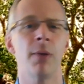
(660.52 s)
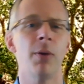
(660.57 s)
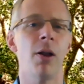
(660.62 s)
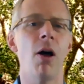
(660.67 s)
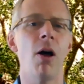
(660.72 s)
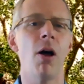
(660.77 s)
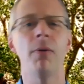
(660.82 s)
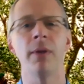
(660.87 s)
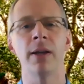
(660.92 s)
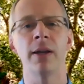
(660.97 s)

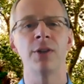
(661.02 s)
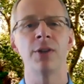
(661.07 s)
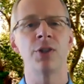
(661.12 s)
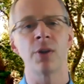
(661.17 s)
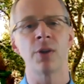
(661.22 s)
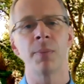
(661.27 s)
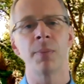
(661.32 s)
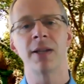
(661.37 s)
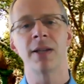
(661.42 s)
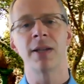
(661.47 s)
all religions are
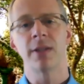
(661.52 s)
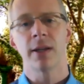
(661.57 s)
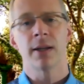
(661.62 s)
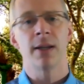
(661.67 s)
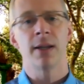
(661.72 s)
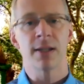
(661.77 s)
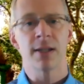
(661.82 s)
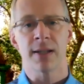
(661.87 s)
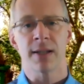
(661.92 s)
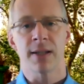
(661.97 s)
basically
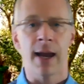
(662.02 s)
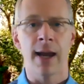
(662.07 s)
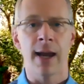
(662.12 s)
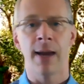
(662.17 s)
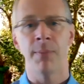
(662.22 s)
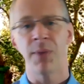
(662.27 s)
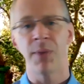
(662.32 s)
the same.